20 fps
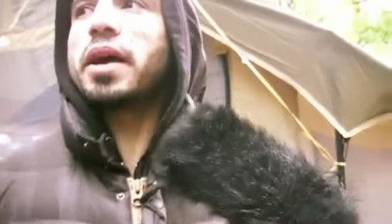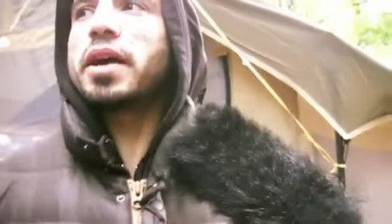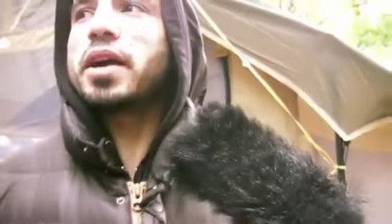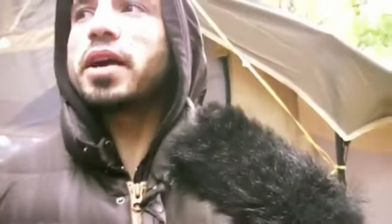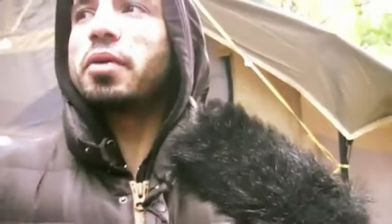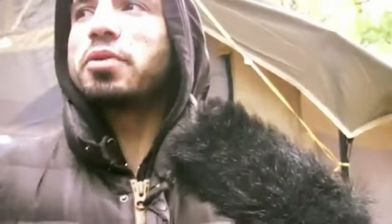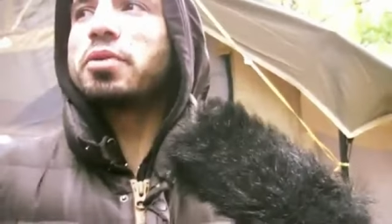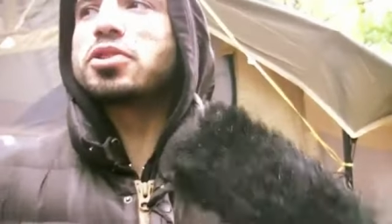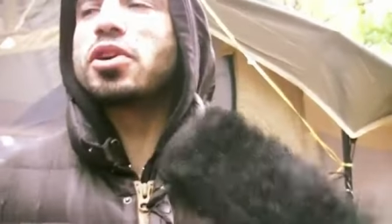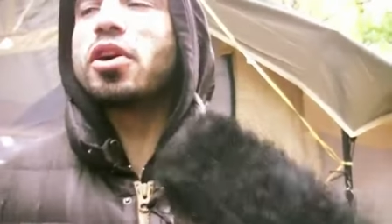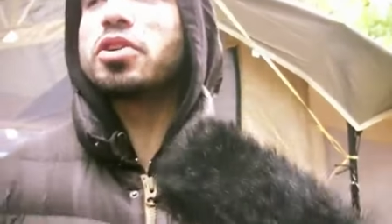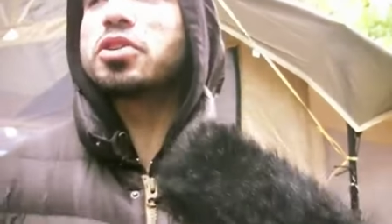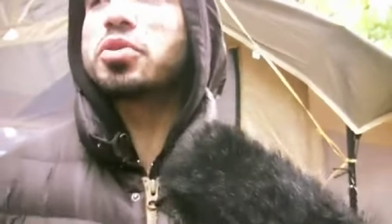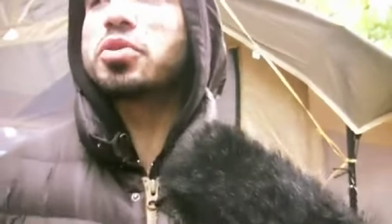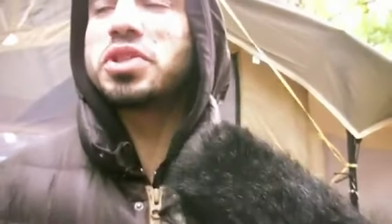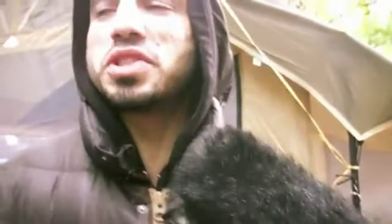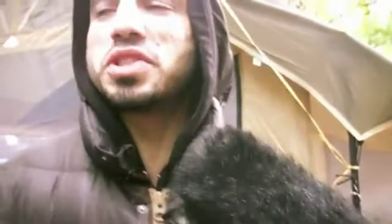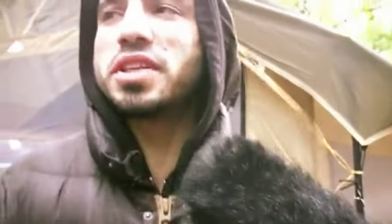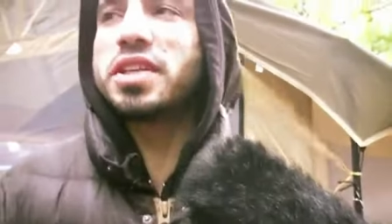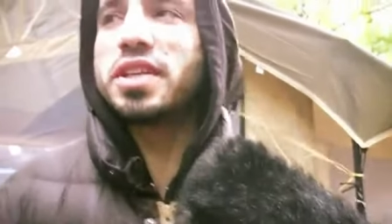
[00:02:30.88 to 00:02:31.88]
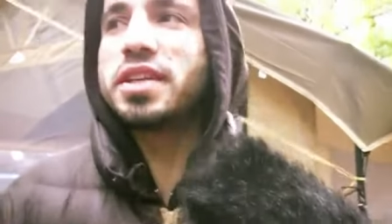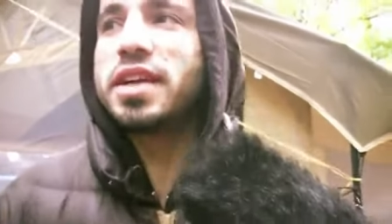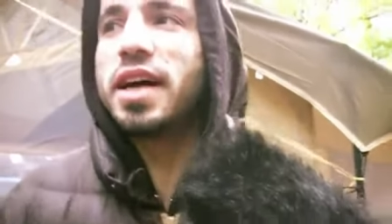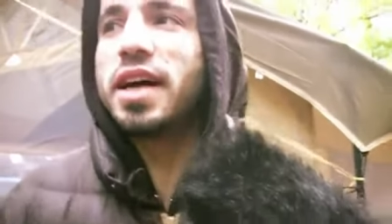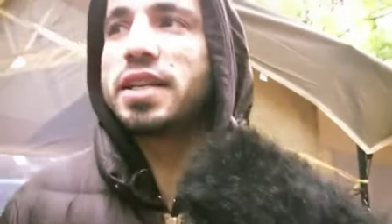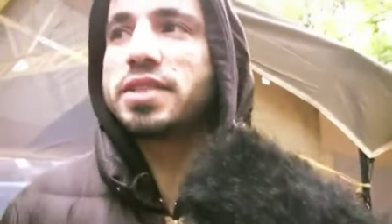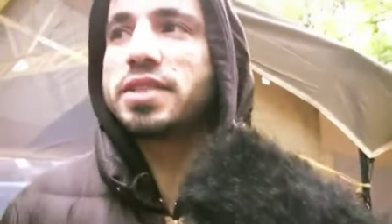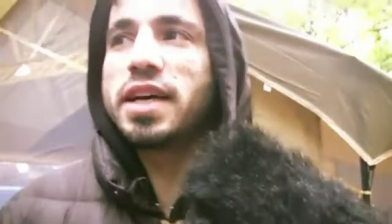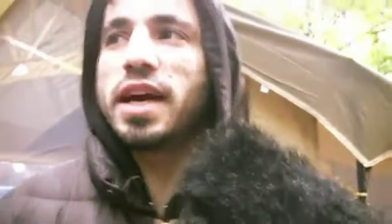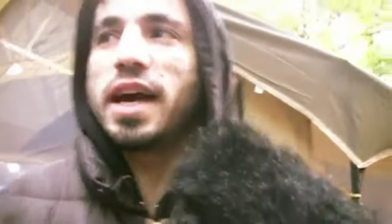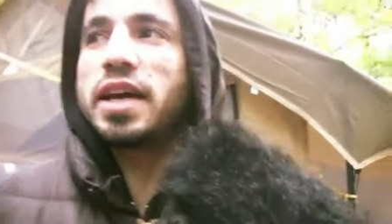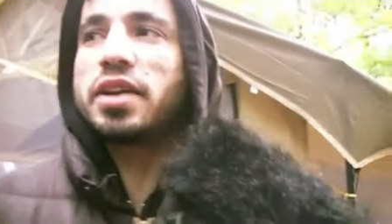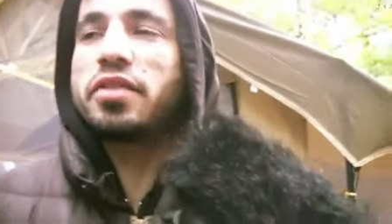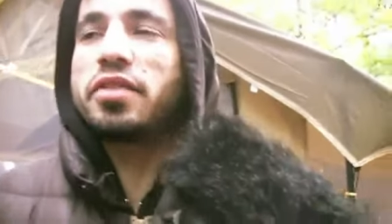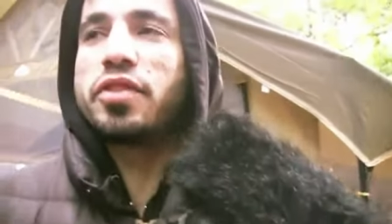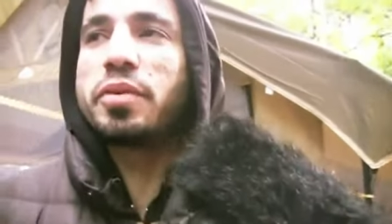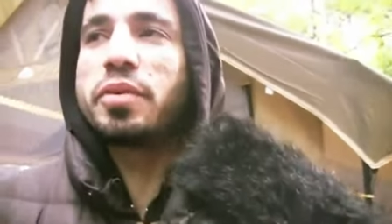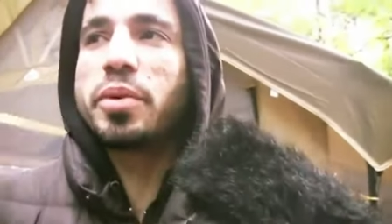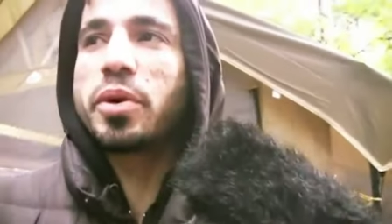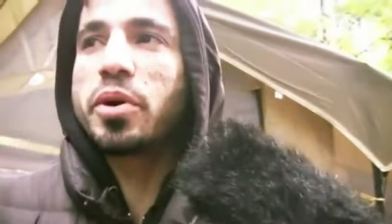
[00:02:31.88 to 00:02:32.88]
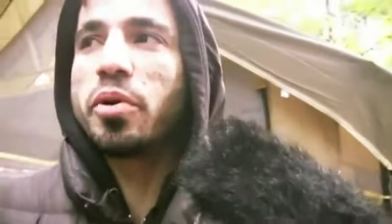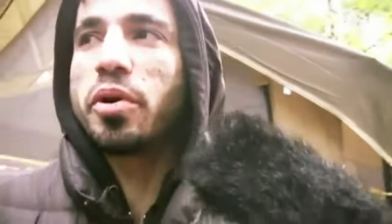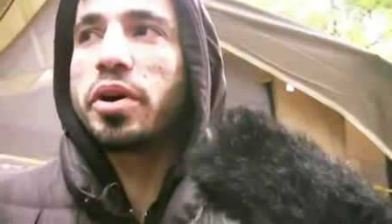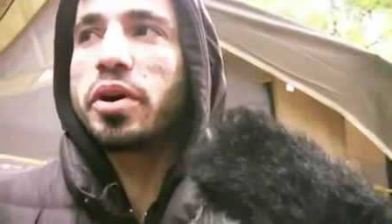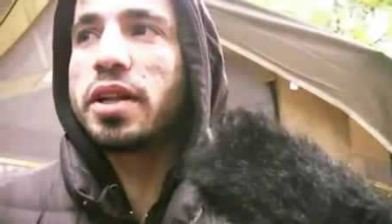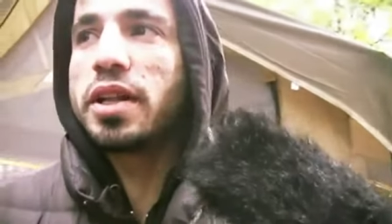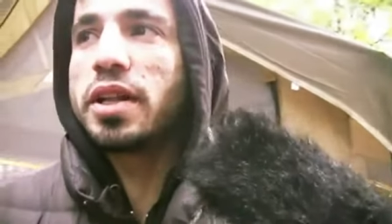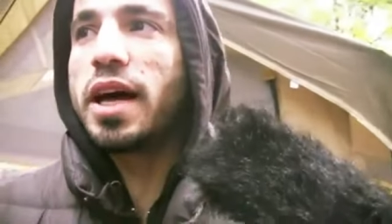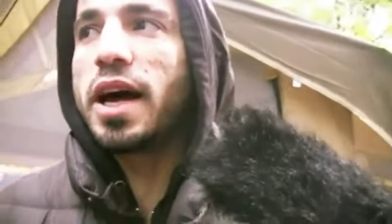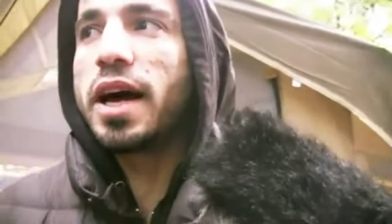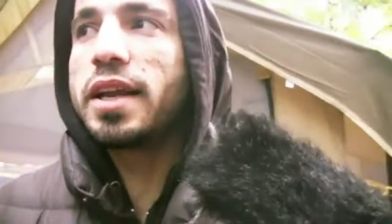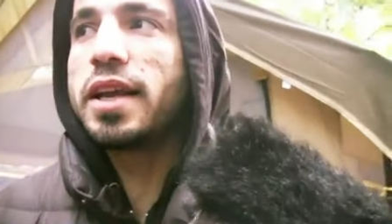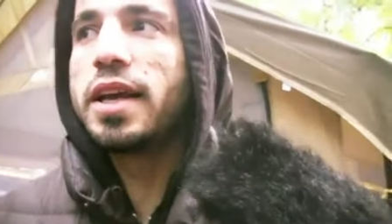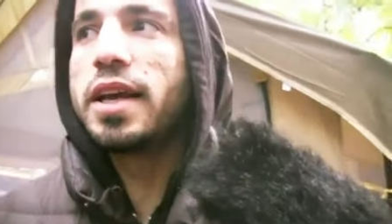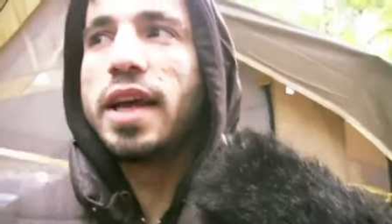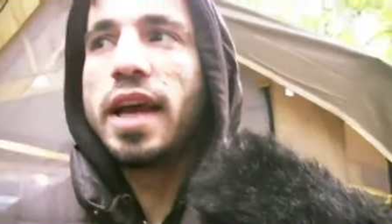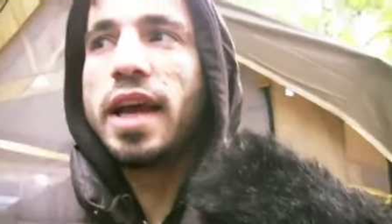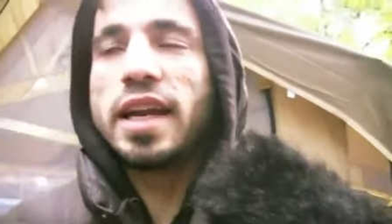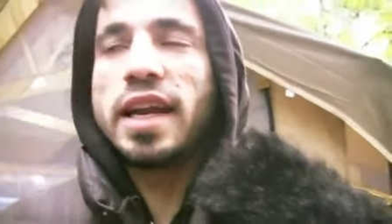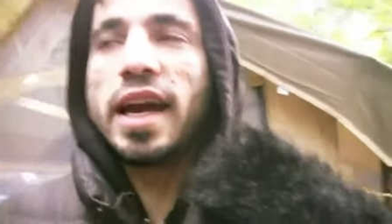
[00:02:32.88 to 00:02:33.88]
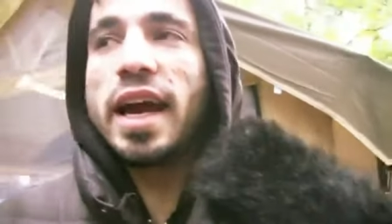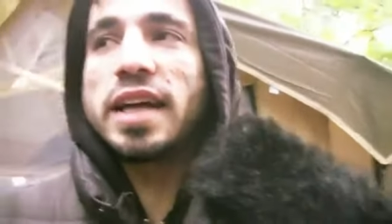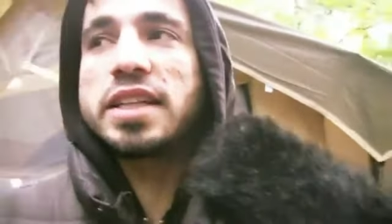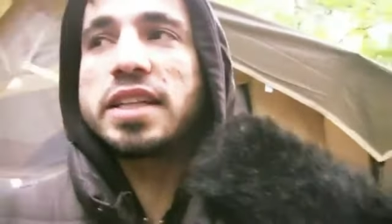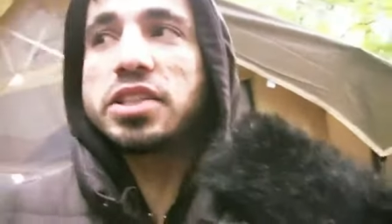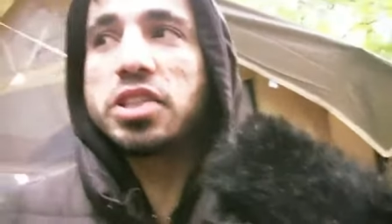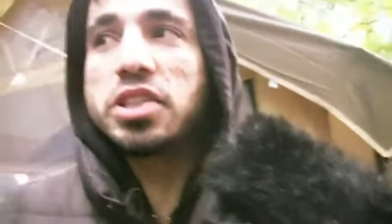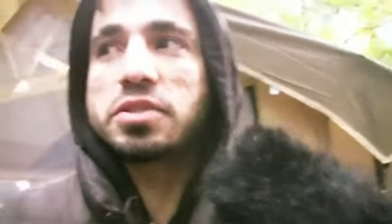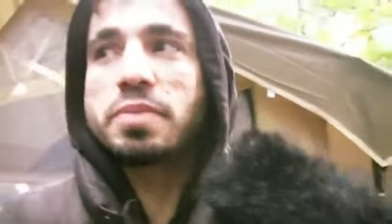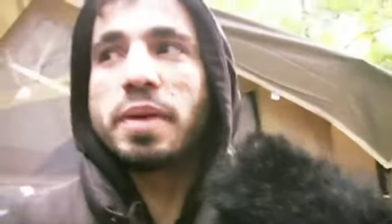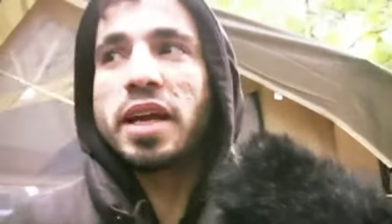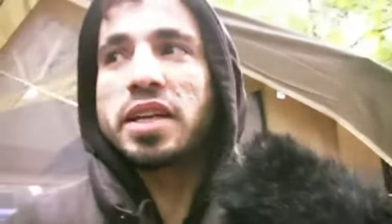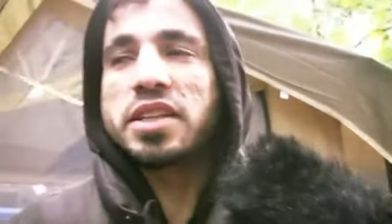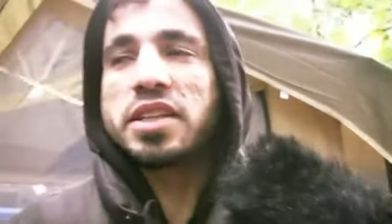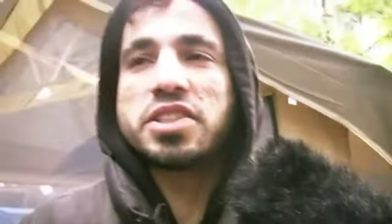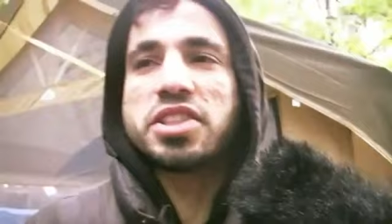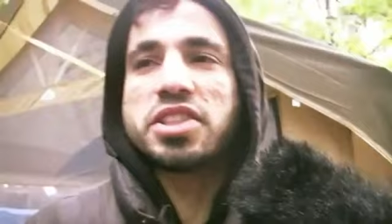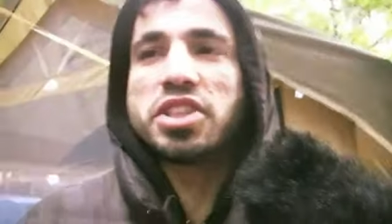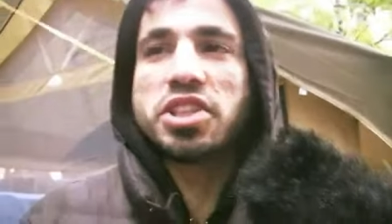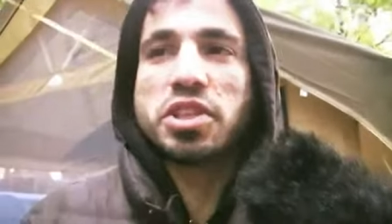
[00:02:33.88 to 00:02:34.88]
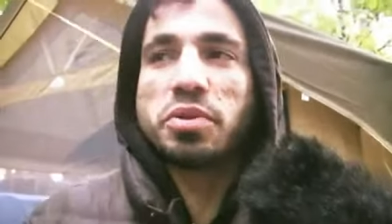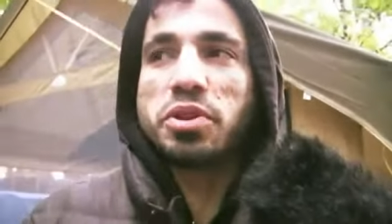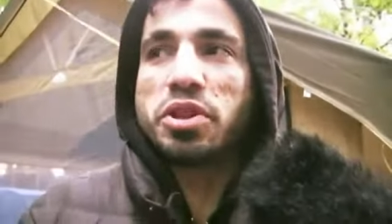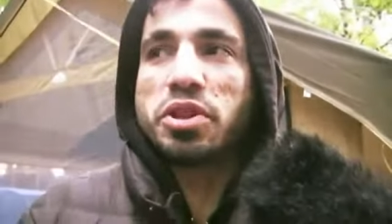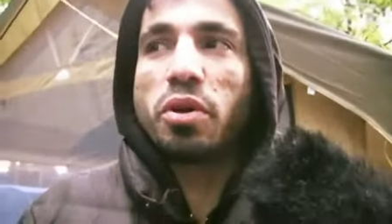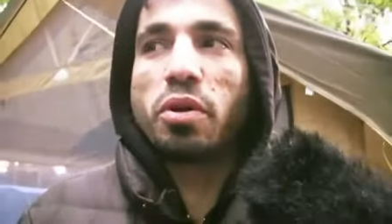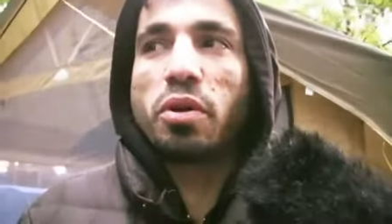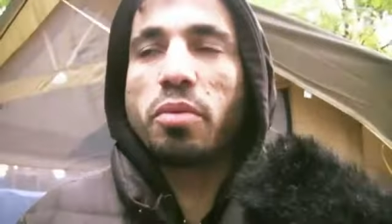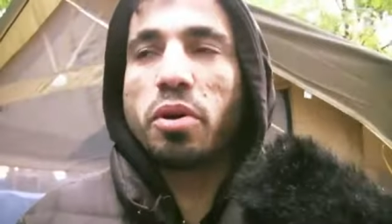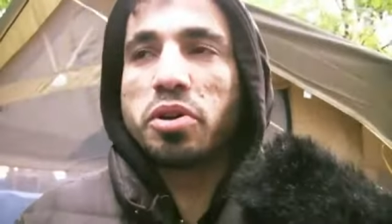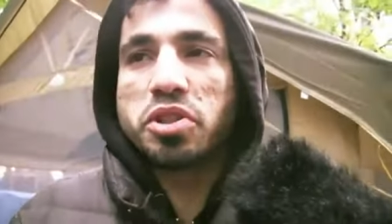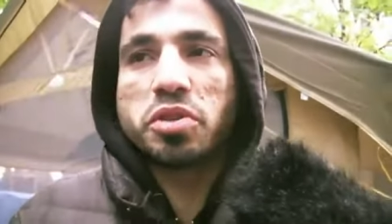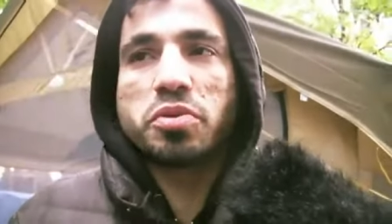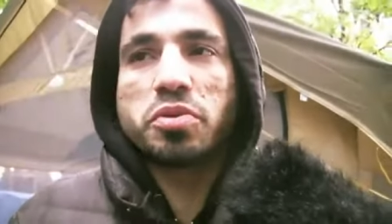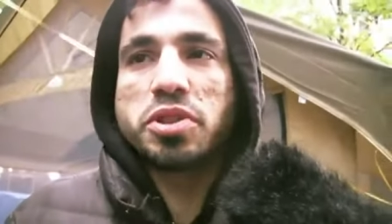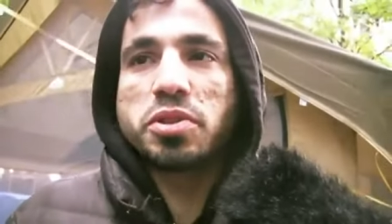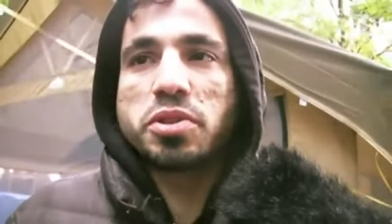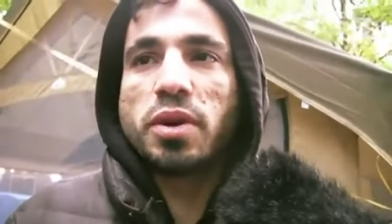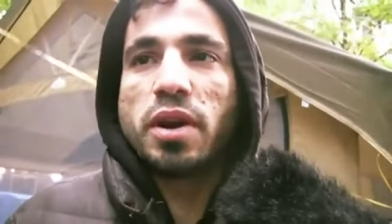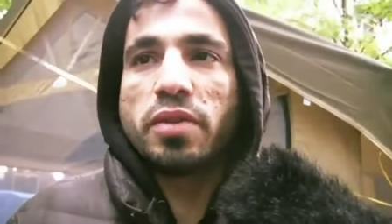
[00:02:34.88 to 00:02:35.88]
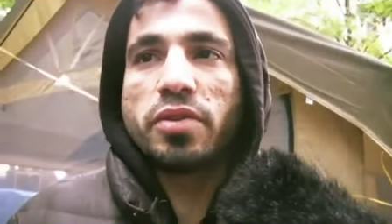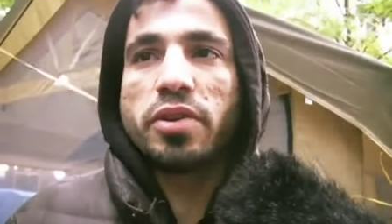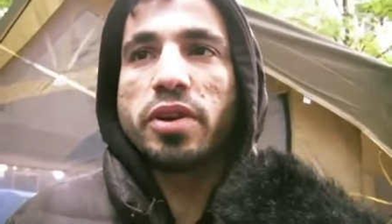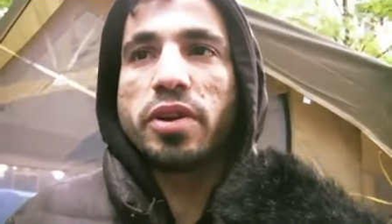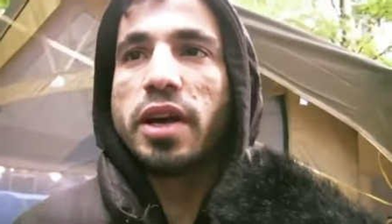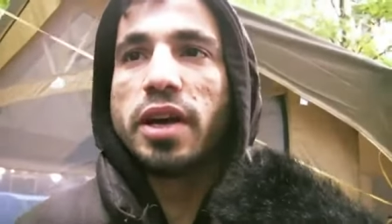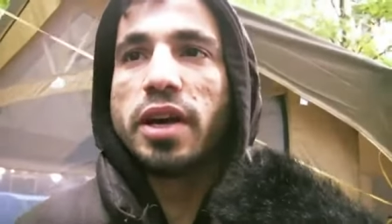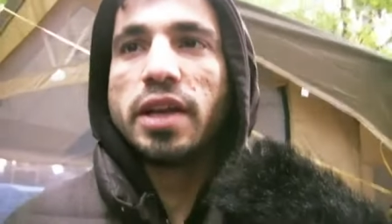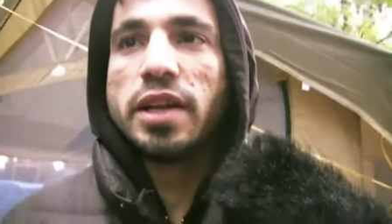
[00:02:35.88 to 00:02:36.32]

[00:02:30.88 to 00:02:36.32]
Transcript: My gut was all twisted in knots. I had to flip a coin a lot, yeah. and I had to just make a decision with no emotion whatsoever.